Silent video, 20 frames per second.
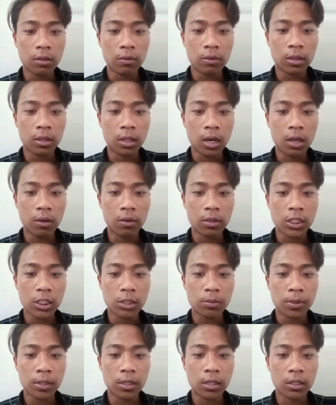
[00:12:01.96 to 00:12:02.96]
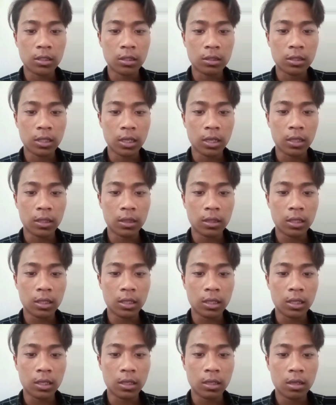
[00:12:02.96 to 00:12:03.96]
language speaker society,
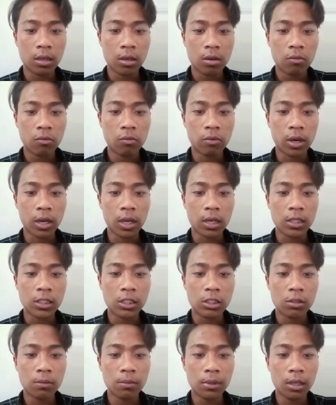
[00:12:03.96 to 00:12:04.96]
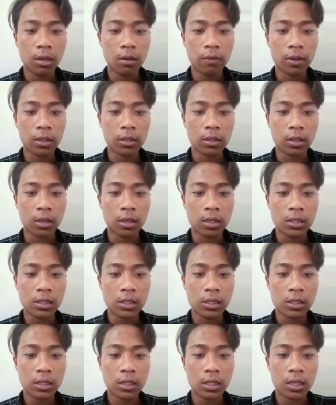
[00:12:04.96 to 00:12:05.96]
while instrumental factors
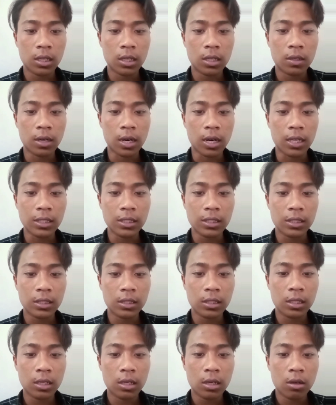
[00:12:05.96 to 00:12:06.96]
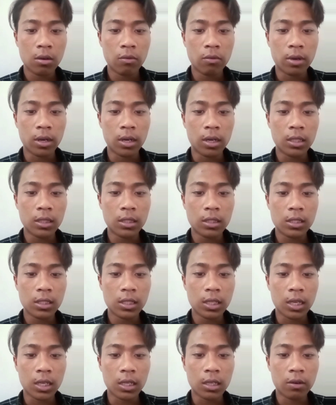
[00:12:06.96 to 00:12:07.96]
arise when it
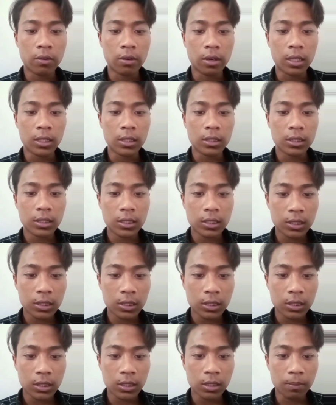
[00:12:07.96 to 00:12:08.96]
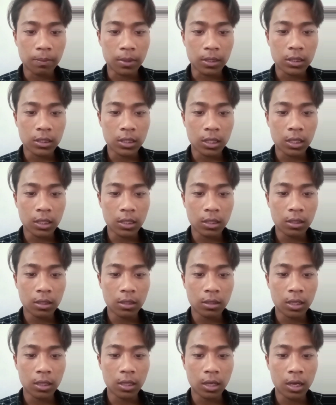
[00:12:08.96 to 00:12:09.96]
encourages the person
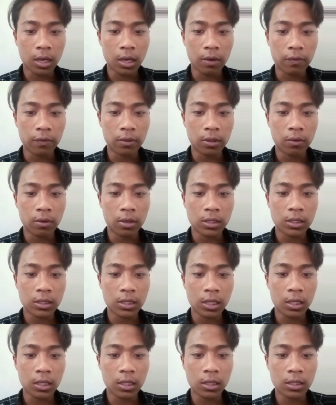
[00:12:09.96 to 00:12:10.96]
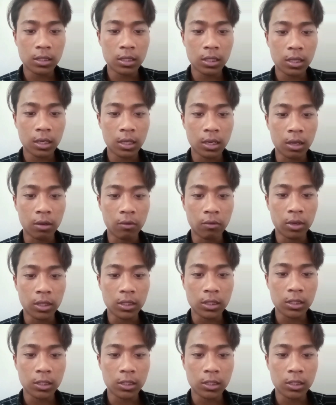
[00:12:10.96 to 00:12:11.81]
that have the will study the second language